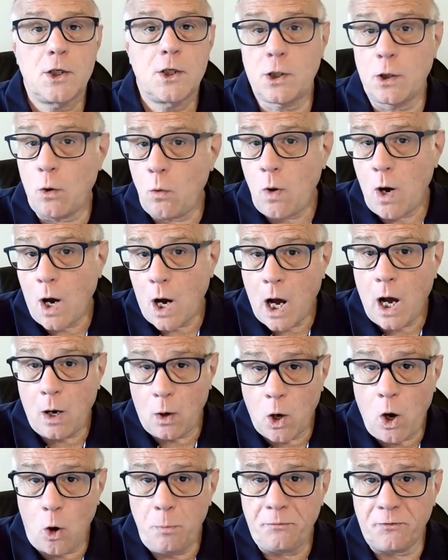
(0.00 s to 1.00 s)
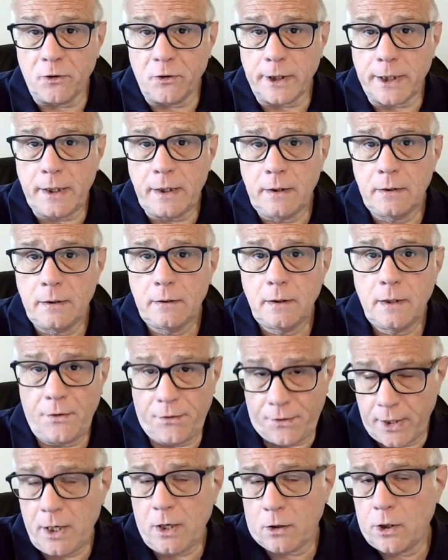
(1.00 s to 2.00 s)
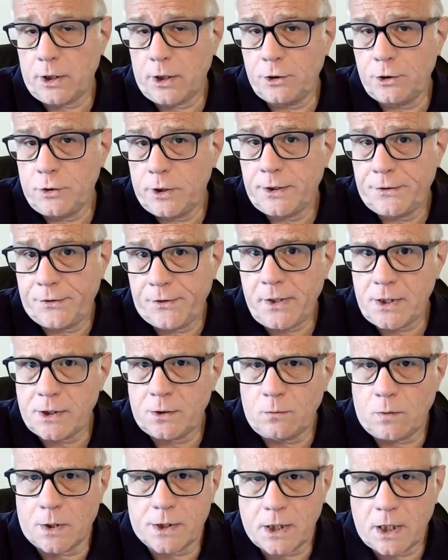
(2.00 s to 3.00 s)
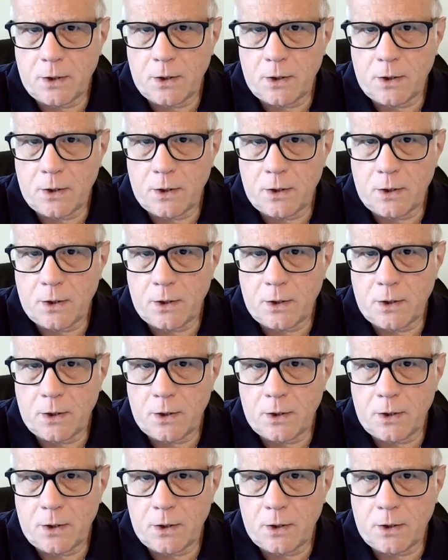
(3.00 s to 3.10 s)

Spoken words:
So hopefully they are going to do good things to us.